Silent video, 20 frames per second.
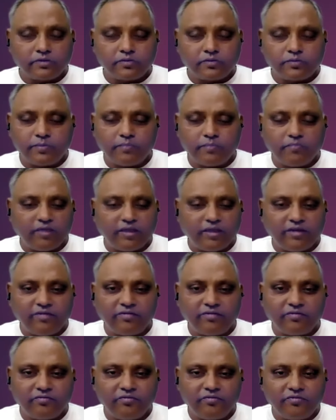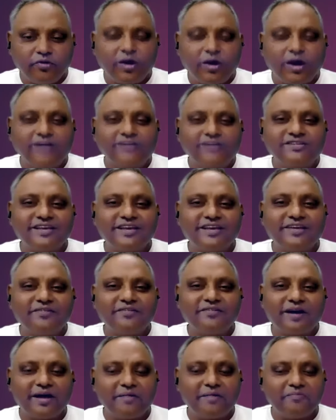When you can't say,
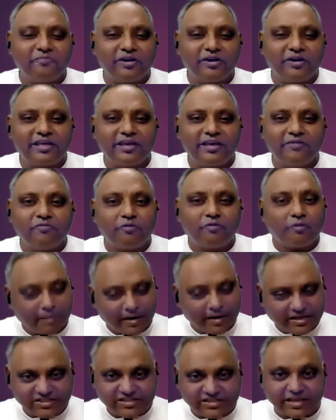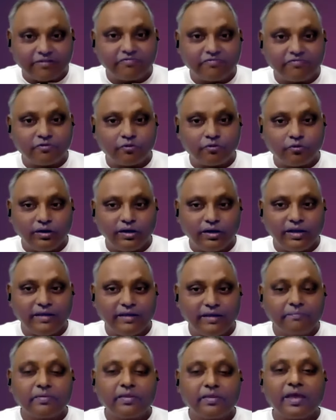I am working for myself
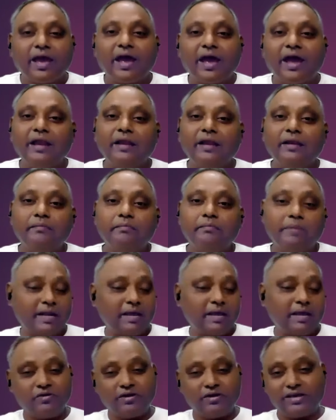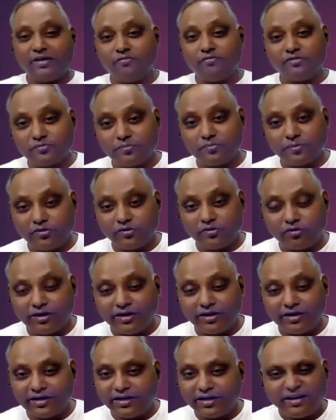only, but I am working for
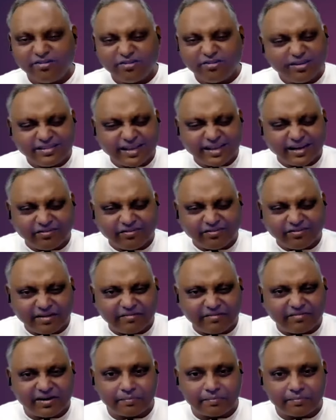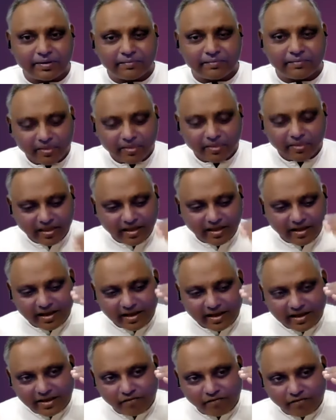spirituality. That will never happen.
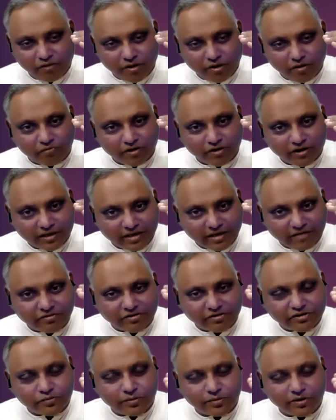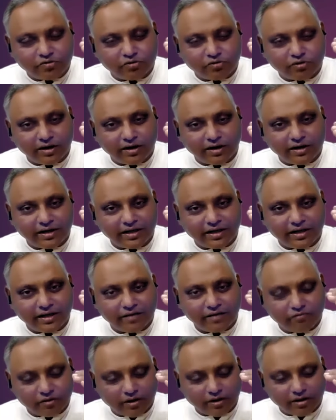If you are working for spirituality,
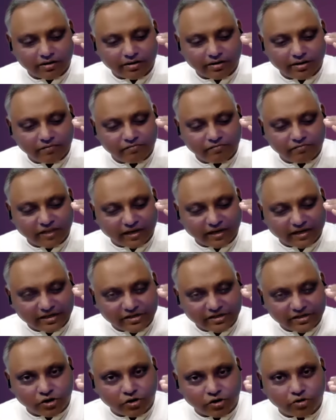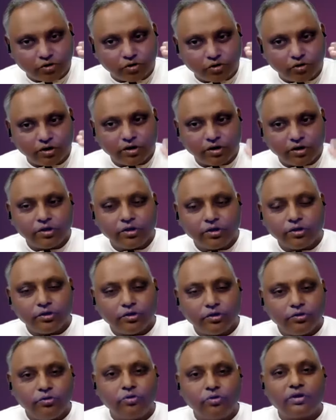if that is your goal,
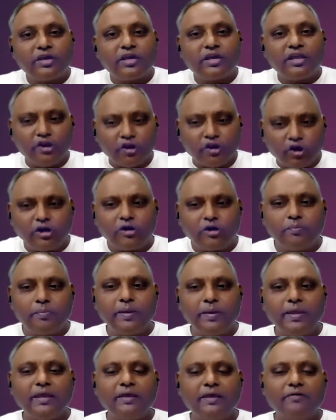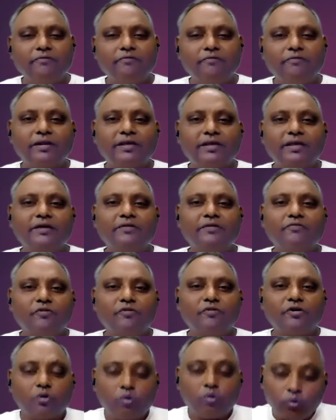you cannot be working
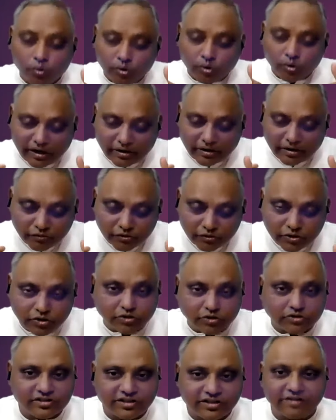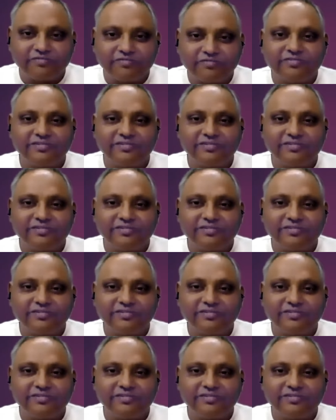for only for yourself.